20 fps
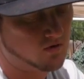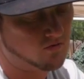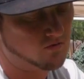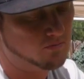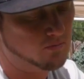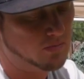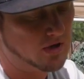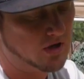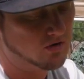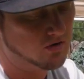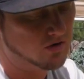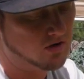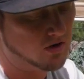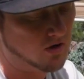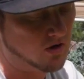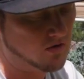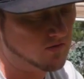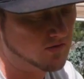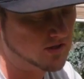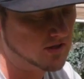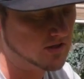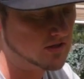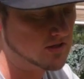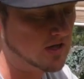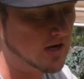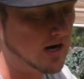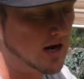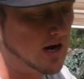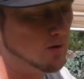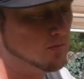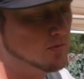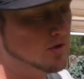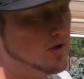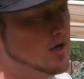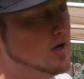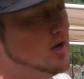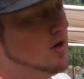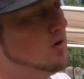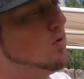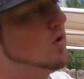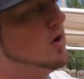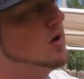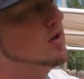of bell curve at the top where